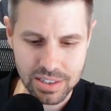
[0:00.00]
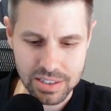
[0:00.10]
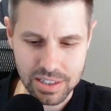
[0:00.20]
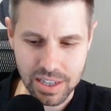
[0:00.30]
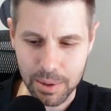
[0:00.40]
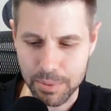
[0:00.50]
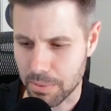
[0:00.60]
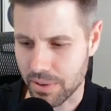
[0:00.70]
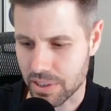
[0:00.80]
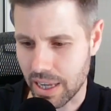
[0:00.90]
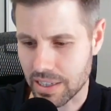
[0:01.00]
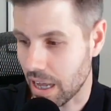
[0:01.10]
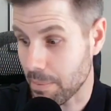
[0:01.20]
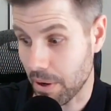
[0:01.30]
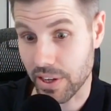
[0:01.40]
again, we talked about this last
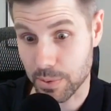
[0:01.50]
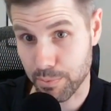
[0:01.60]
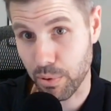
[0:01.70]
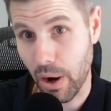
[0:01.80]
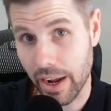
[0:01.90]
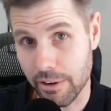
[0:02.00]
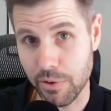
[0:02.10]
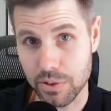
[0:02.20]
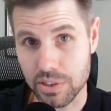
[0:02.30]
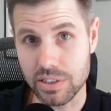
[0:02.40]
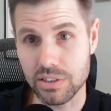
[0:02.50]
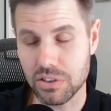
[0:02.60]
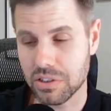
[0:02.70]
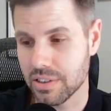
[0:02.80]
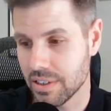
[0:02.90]
time, but I think it's pride
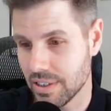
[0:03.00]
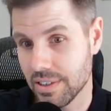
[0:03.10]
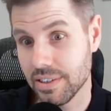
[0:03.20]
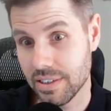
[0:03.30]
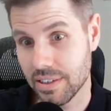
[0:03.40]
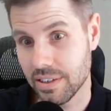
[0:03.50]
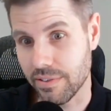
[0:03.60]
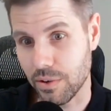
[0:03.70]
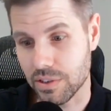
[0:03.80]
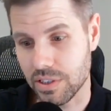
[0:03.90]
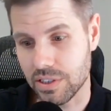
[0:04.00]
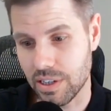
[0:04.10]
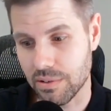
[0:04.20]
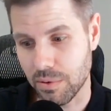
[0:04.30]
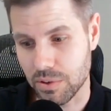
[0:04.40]
versus
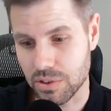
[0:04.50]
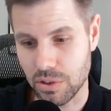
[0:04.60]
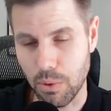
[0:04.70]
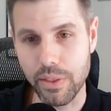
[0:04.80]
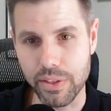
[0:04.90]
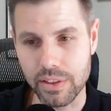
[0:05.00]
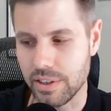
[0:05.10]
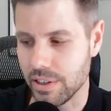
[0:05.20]
the right thing to do.